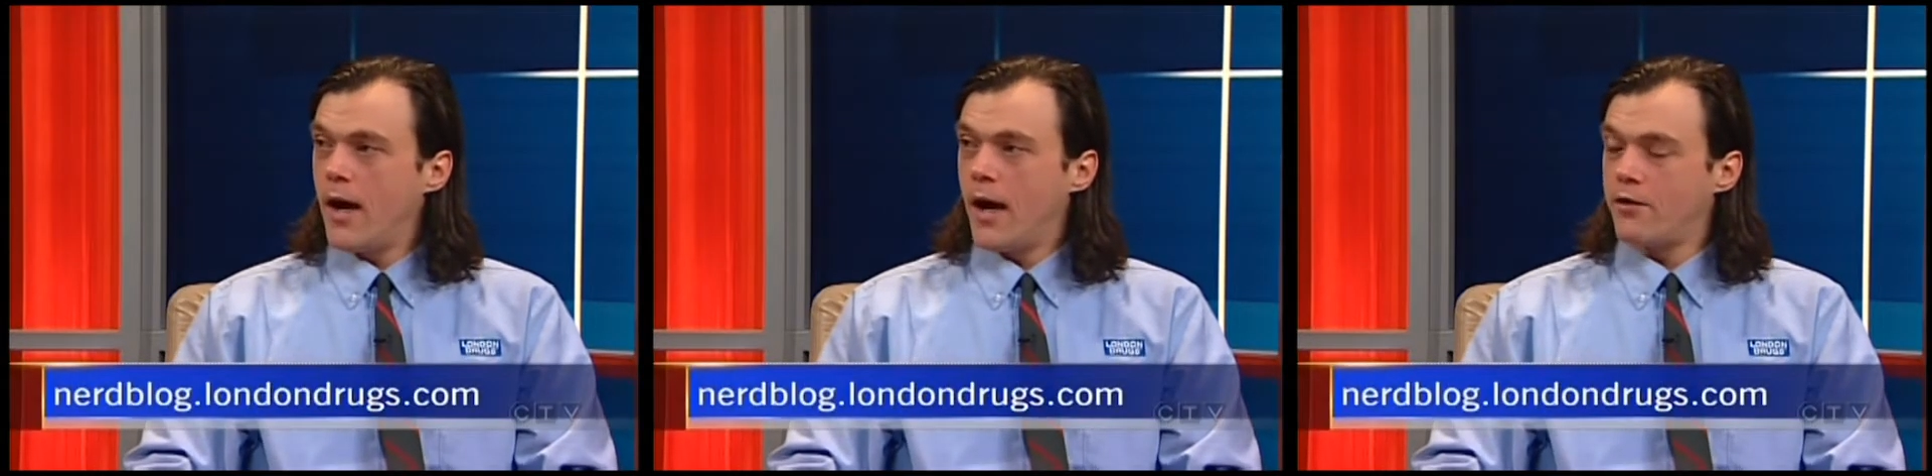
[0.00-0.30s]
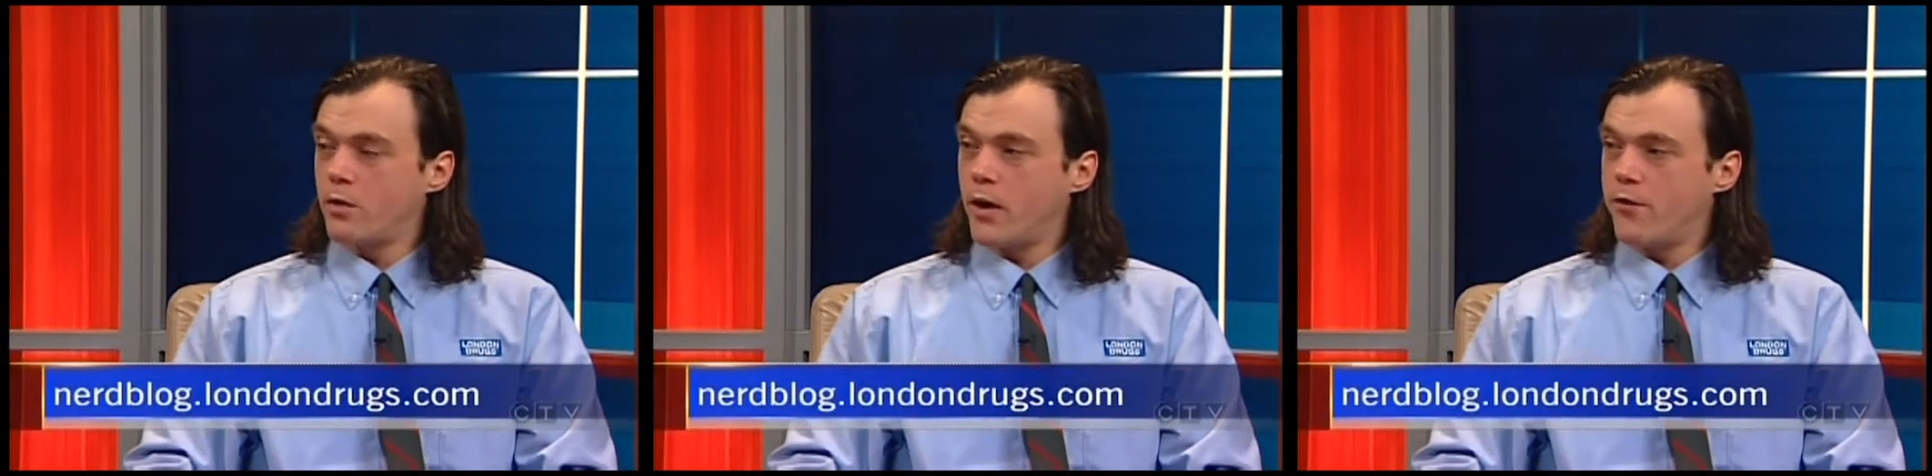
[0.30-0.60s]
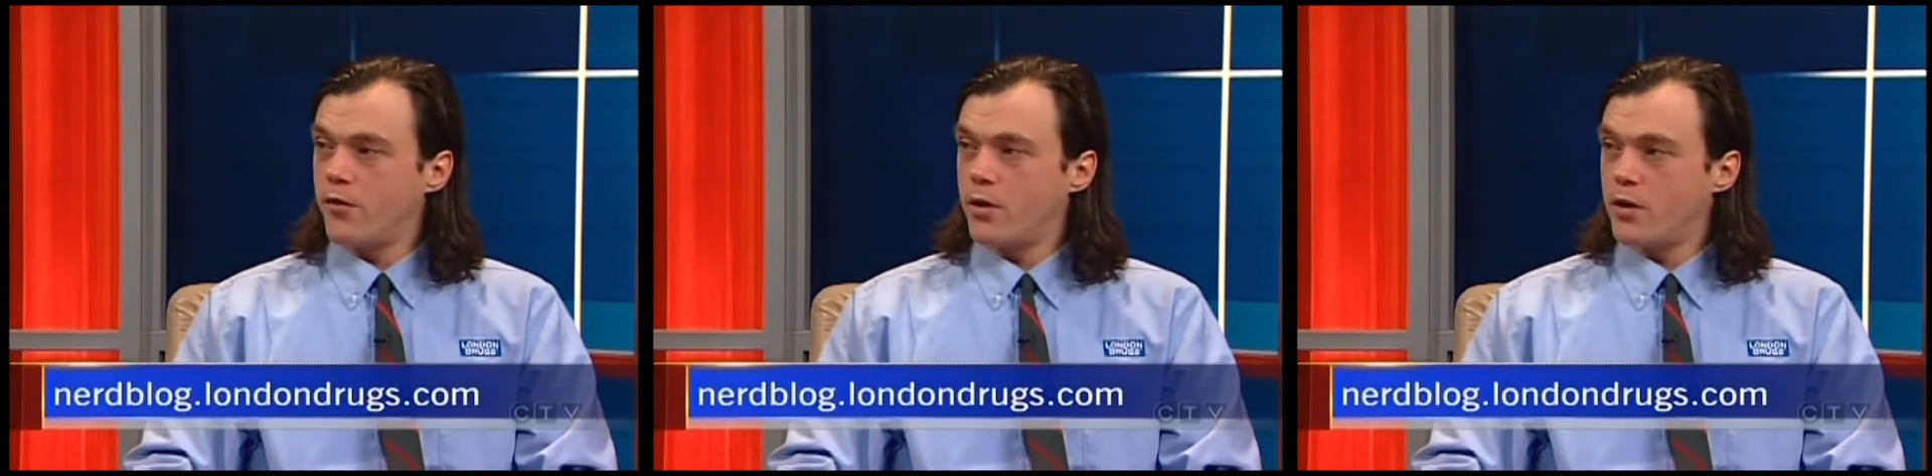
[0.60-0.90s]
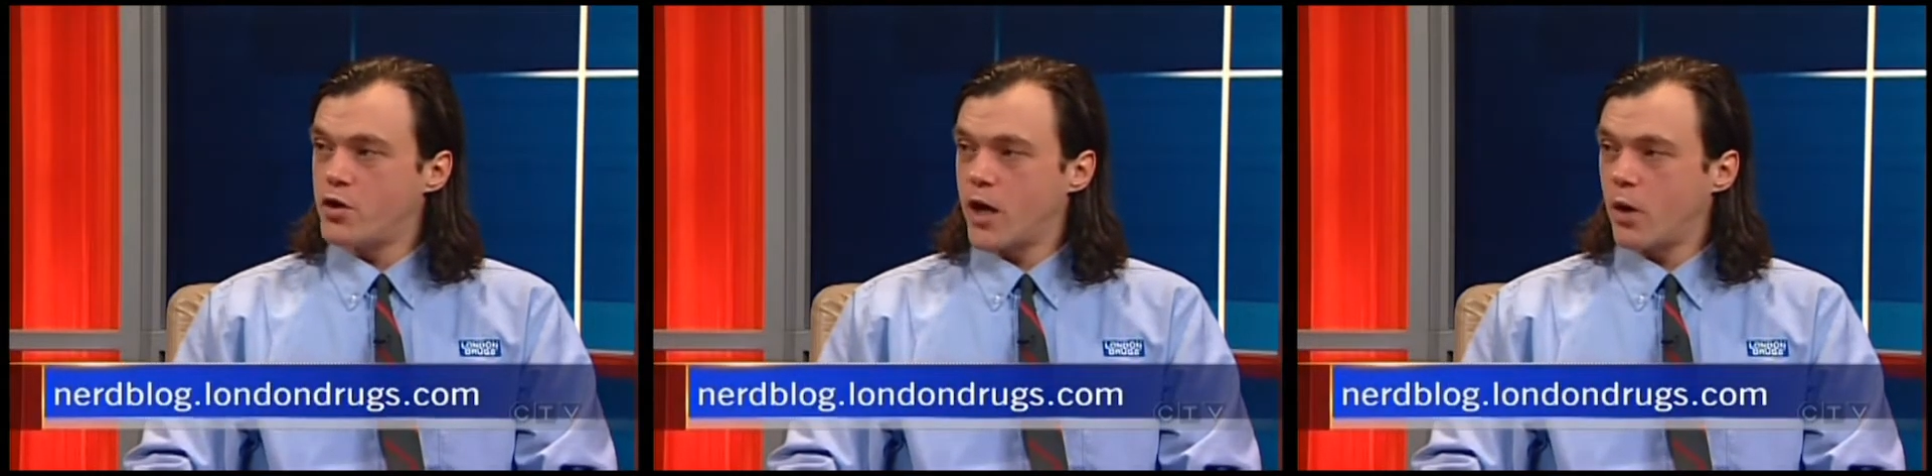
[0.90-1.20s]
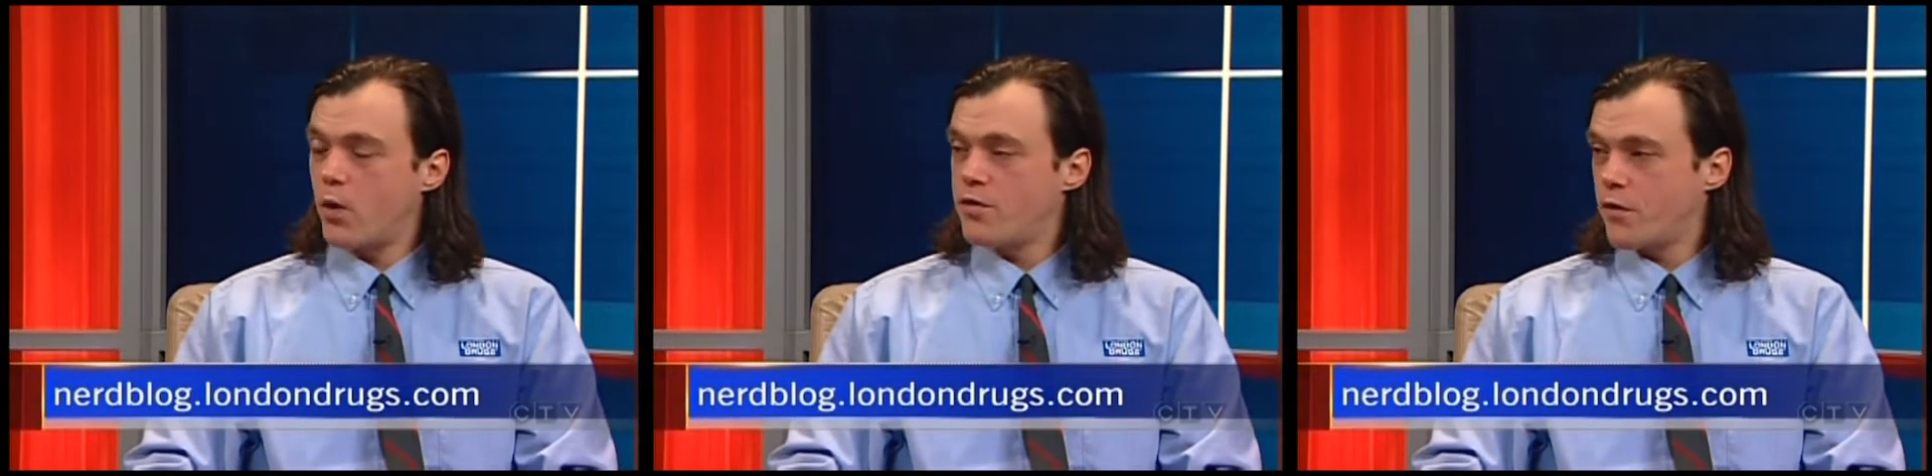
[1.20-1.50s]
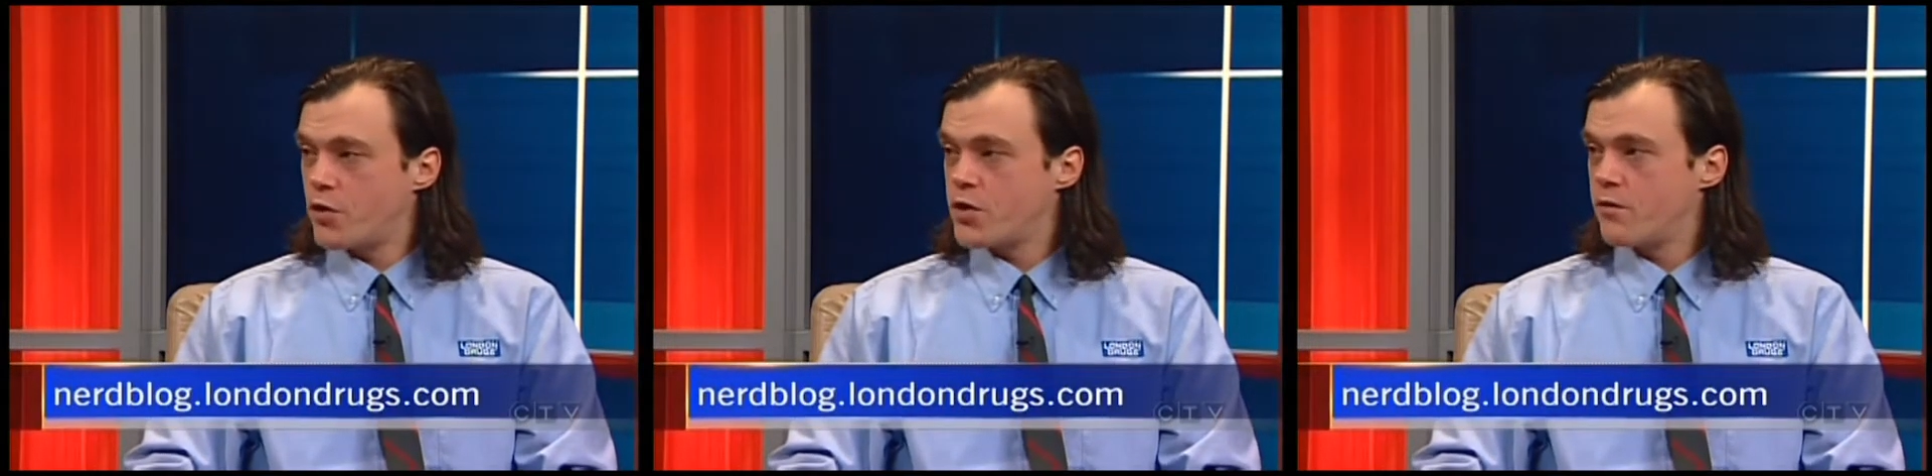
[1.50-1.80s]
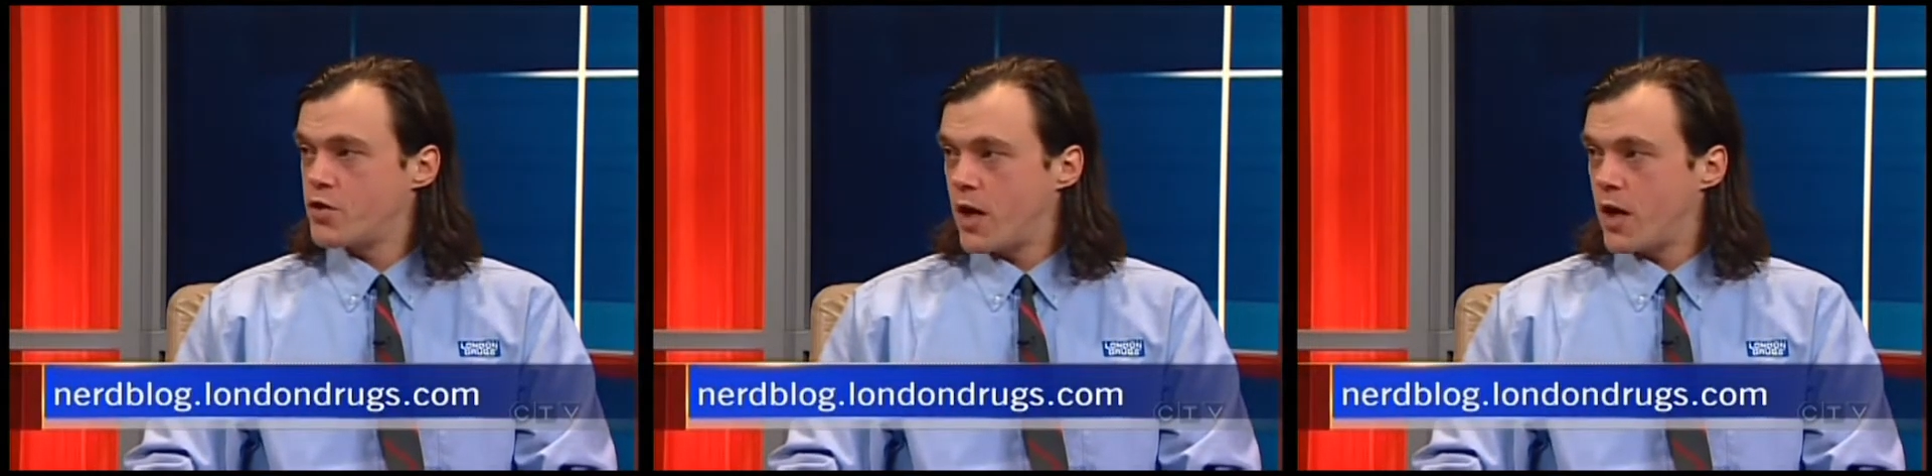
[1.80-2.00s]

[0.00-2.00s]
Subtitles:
Has a way for you to check which version of